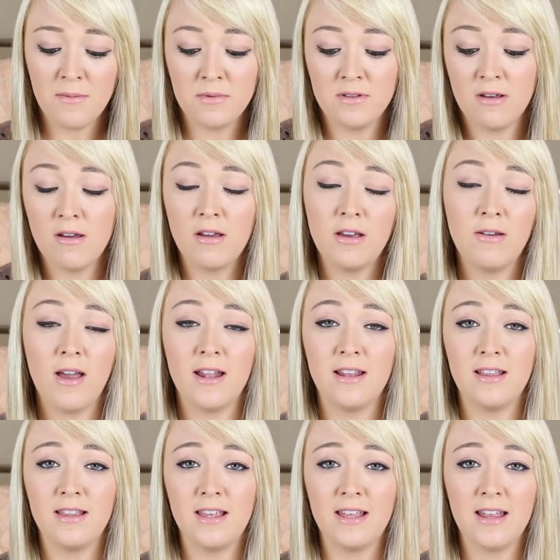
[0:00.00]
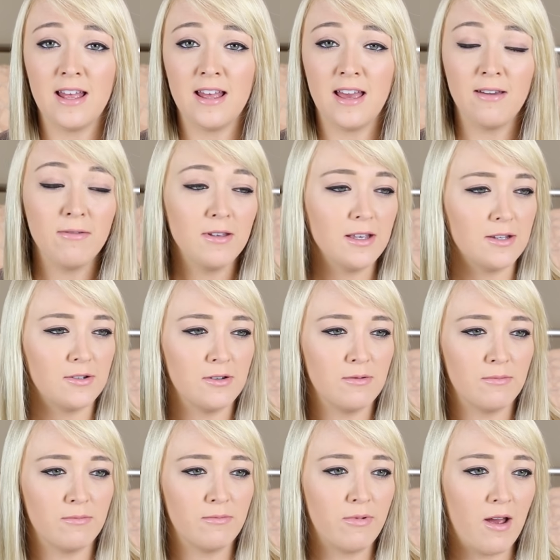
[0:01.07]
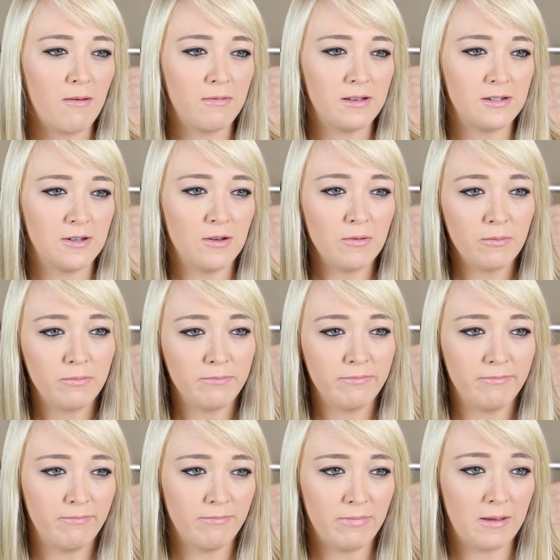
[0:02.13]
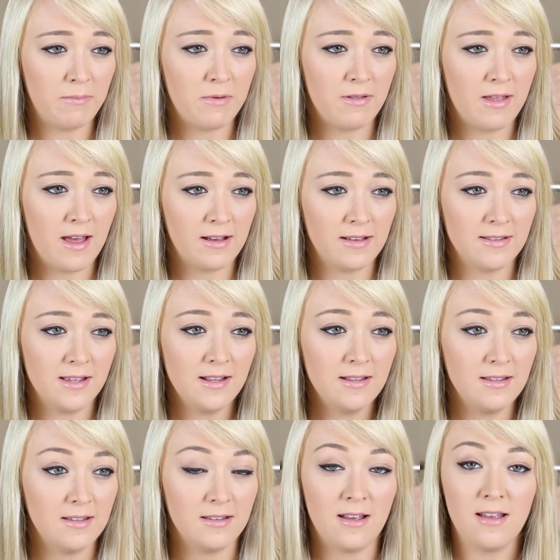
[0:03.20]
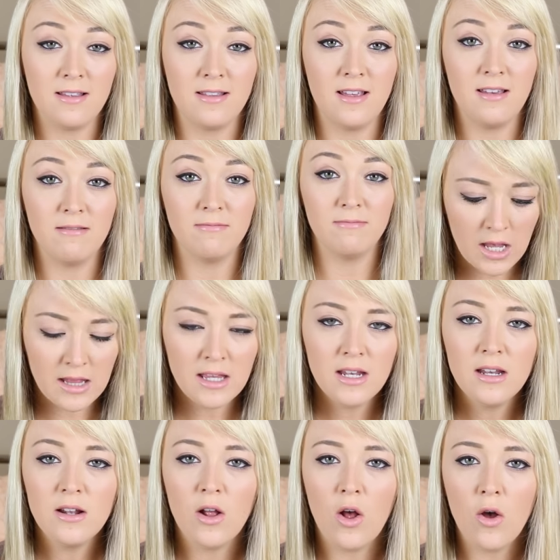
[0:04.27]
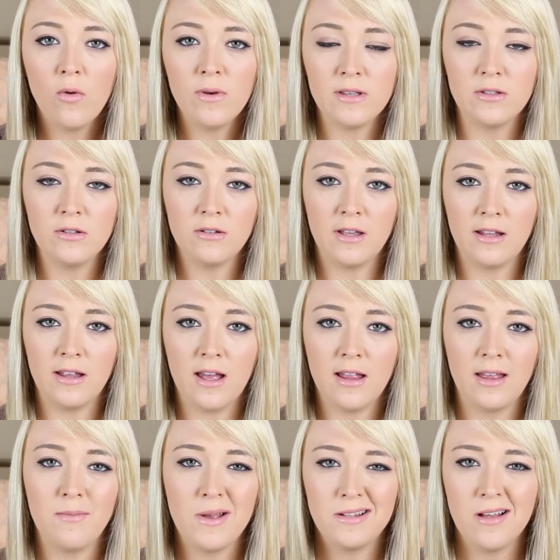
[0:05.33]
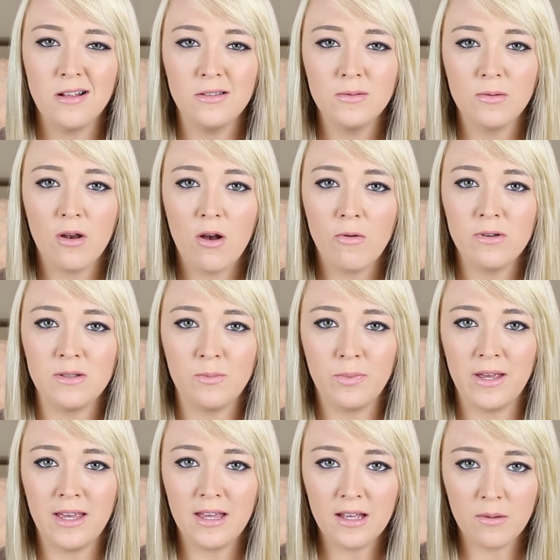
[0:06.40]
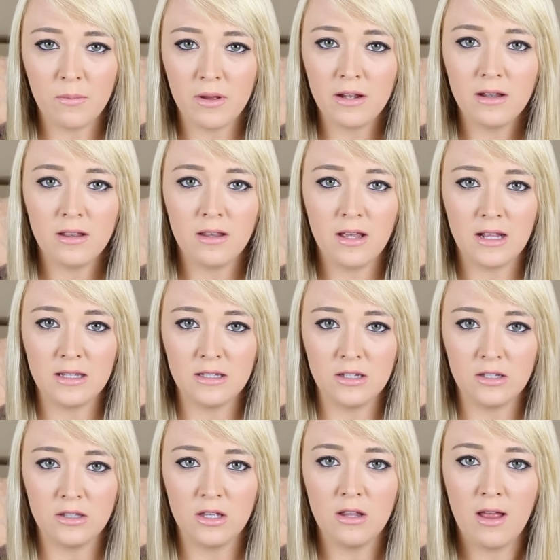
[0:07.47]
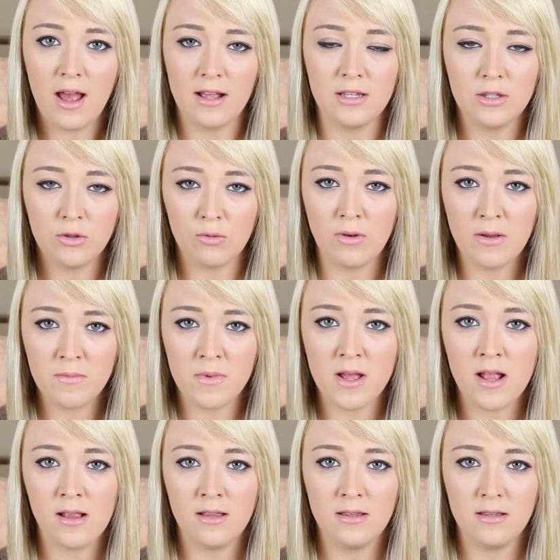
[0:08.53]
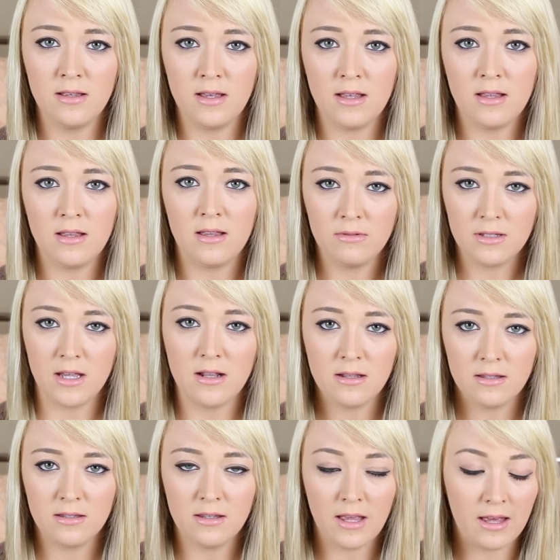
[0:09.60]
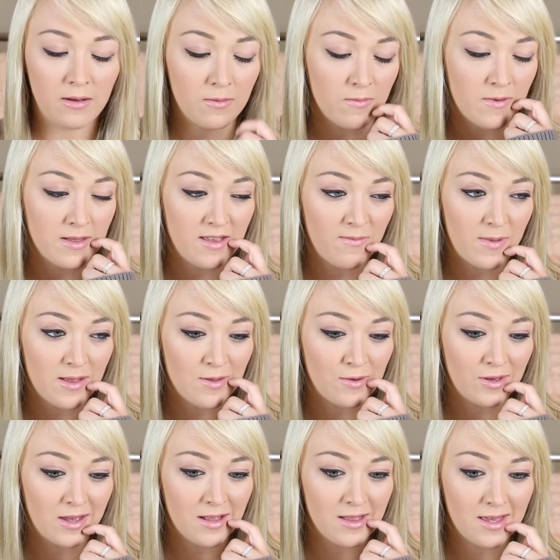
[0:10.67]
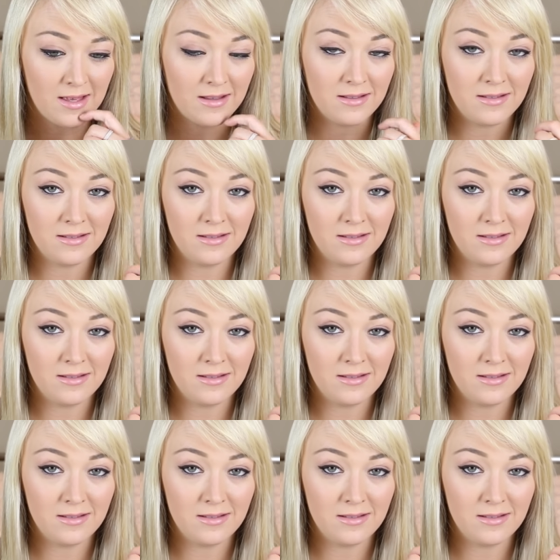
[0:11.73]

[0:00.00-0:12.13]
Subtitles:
sorry you had to see that. I really shouldn't probably show people that because that's disgusting. And they didn't always look like that. Like, my tonsils were always big, but it's just the last 3 months is since, like, when they've been looking, like,